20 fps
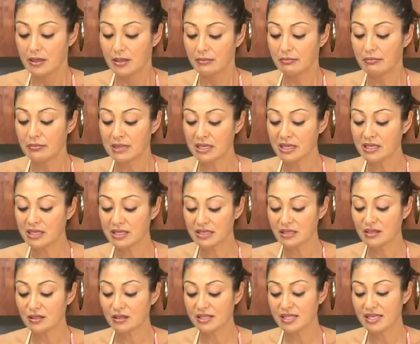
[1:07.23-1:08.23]
Mix
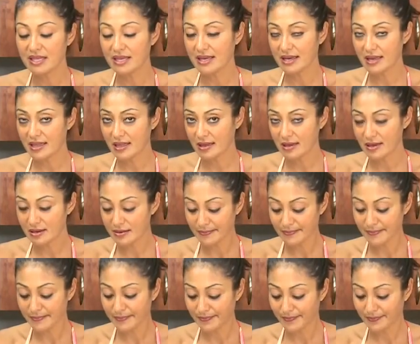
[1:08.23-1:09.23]
it all together.
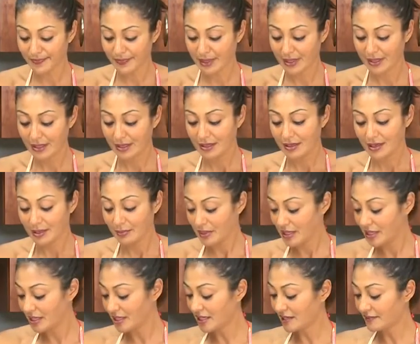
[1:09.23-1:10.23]
I'm
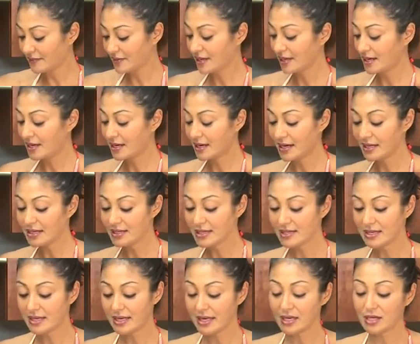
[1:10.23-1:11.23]
going to give it a nice
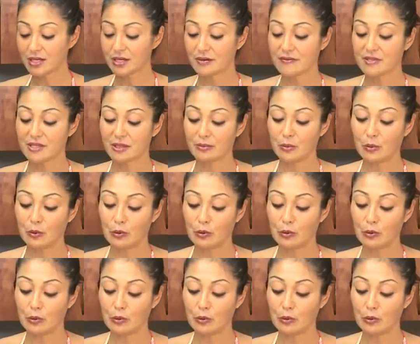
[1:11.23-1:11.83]
dash of some